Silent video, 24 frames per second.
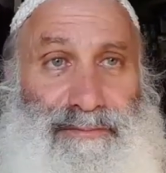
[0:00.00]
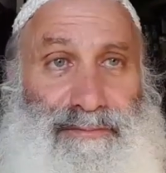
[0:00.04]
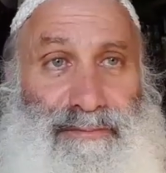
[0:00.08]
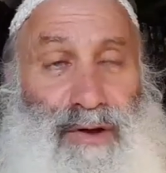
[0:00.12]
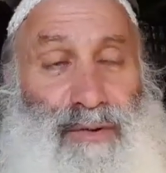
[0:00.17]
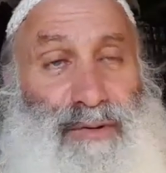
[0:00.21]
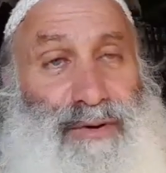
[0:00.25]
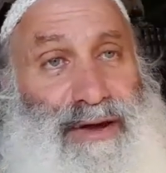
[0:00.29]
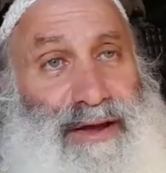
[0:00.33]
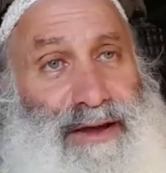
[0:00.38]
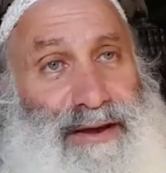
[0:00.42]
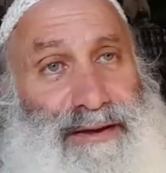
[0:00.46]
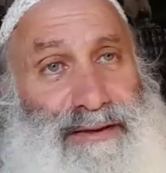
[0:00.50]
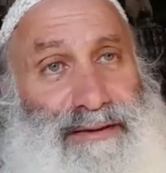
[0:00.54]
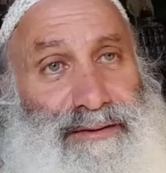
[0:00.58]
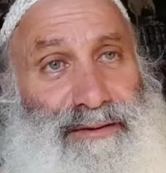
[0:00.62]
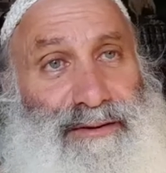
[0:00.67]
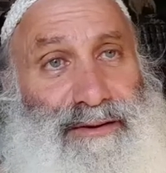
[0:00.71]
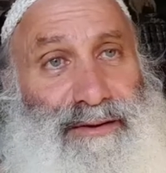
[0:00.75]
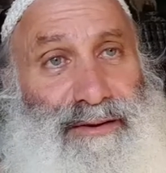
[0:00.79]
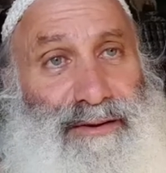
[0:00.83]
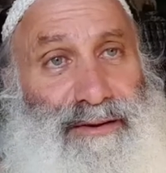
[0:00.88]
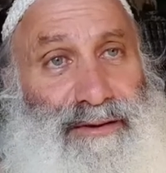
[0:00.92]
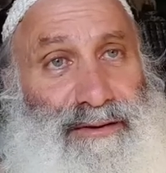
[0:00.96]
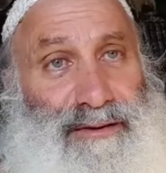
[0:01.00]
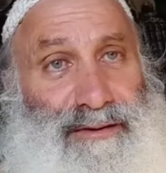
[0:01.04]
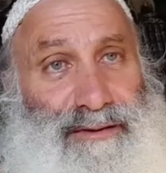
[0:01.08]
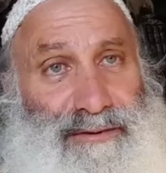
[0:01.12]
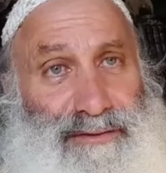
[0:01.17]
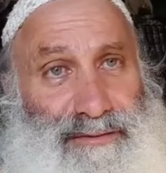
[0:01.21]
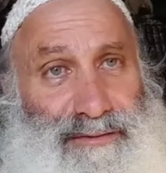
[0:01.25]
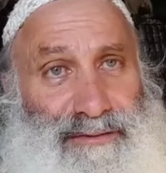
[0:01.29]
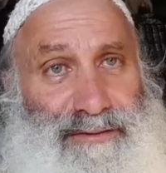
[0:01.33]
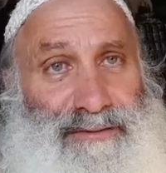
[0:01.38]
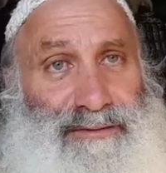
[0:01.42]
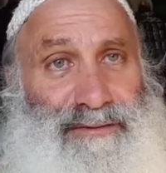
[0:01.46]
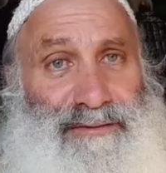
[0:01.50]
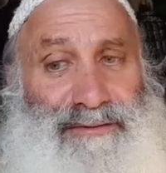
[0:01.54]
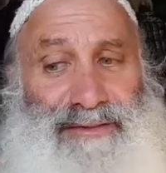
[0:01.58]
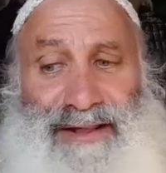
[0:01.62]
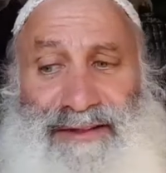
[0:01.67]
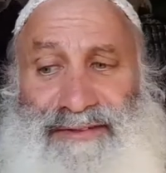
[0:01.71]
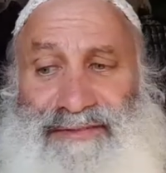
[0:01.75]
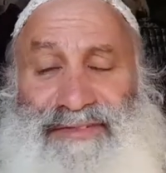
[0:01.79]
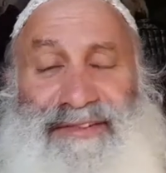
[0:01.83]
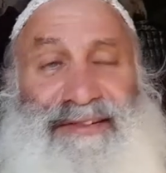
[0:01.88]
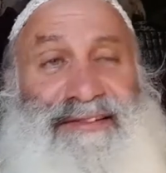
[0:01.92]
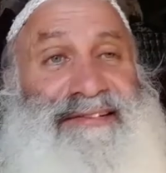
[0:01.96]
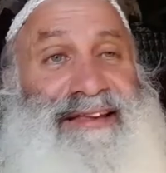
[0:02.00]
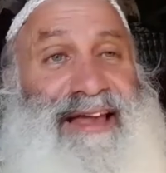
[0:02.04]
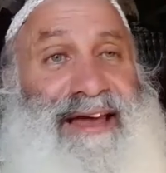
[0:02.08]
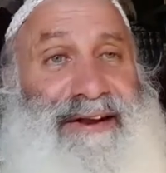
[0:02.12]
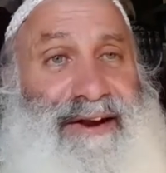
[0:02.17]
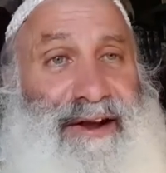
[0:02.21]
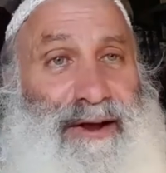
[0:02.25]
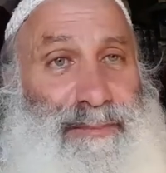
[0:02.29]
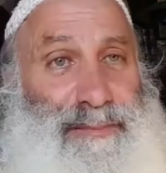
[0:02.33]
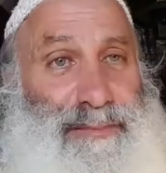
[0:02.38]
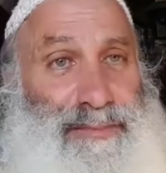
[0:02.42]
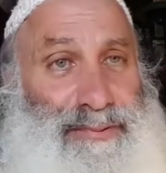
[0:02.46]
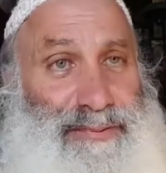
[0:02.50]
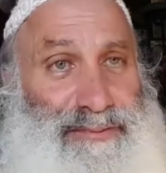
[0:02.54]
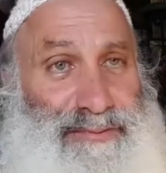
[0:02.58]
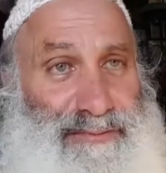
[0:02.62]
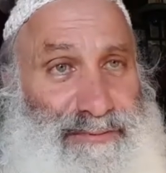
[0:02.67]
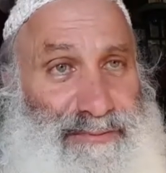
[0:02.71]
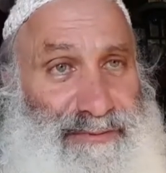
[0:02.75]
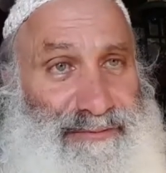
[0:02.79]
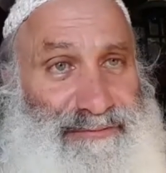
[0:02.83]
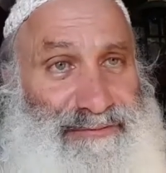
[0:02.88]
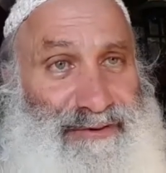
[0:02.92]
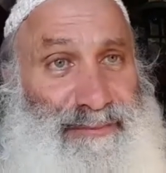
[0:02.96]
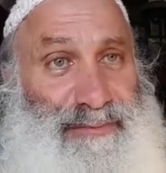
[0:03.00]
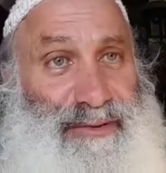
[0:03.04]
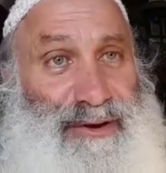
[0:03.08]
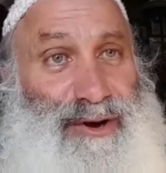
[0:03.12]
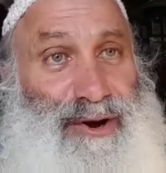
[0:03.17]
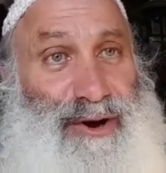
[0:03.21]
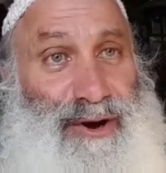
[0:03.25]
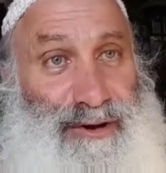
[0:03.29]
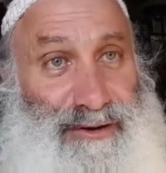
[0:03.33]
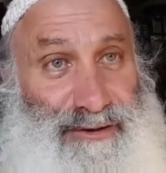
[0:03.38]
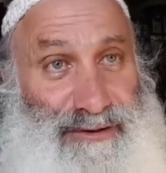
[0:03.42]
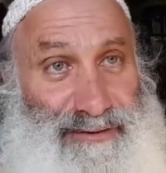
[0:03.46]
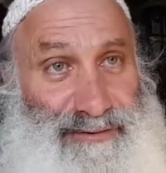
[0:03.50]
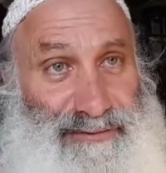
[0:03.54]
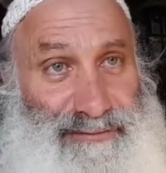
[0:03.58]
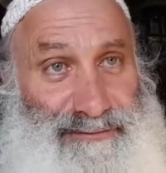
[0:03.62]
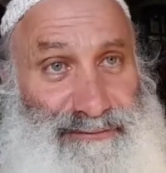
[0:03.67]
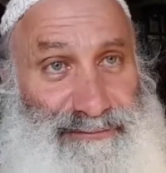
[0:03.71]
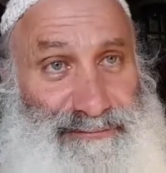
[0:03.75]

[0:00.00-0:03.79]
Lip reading: Okay, that's the setup from the garden.